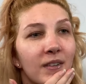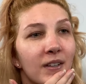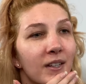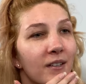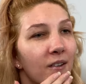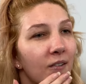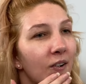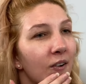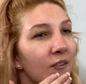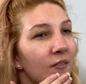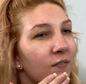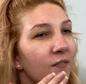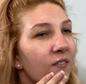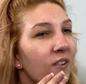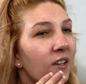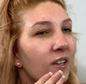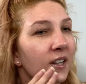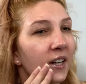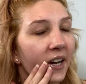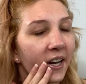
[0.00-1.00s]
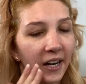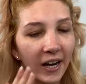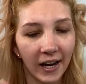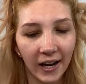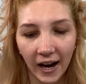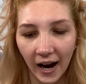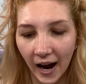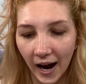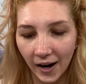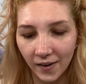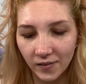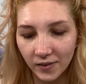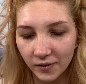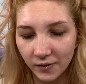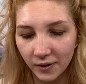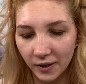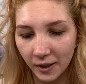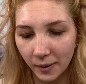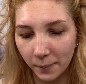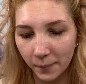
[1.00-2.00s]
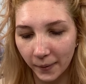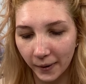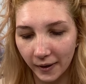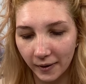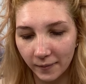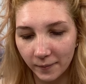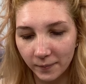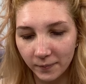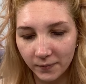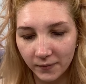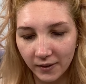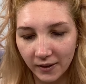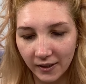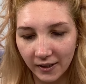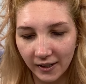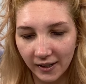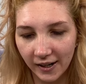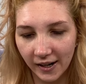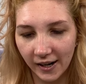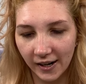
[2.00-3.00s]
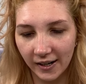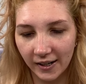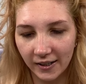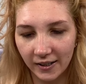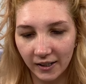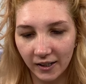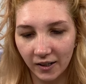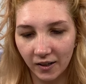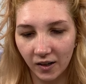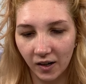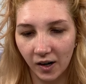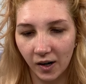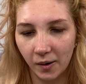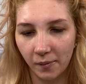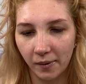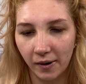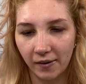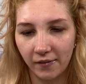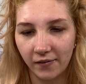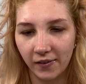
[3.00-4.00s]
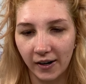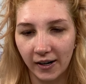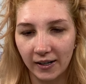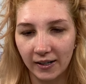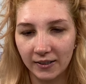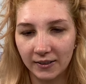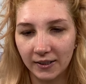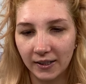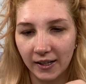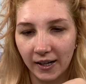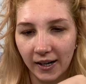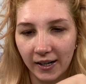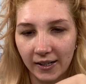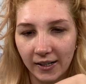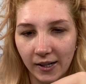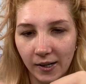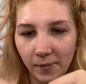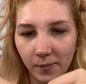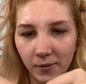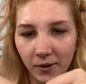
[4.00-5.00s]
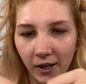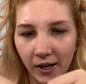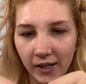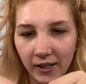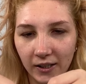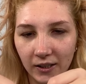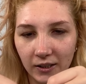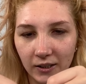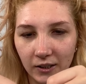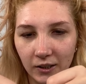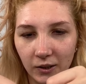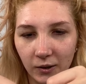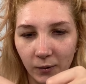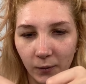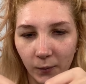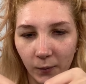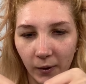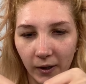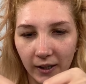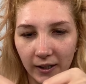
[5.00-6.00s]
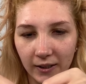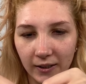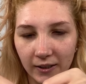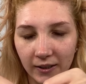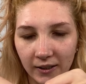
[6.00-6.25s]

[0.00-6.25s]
So it feels like I haven't really put anything on my face, and I keep trying to squirt